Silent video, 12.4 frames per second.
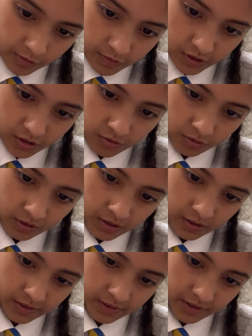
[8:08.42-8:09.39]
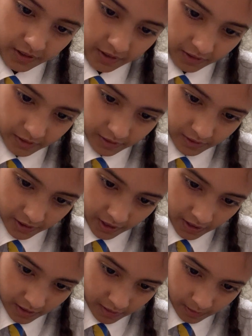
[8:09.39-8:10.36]
If this drawing doesn't sound good
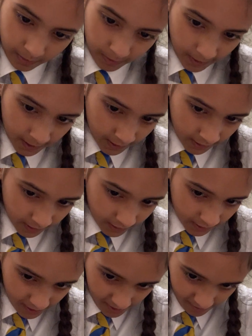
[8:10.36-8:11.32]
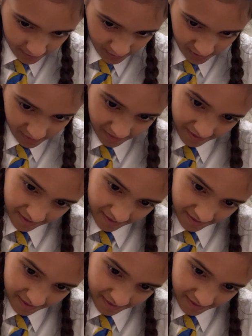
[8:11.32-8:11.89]
then I'll wait showing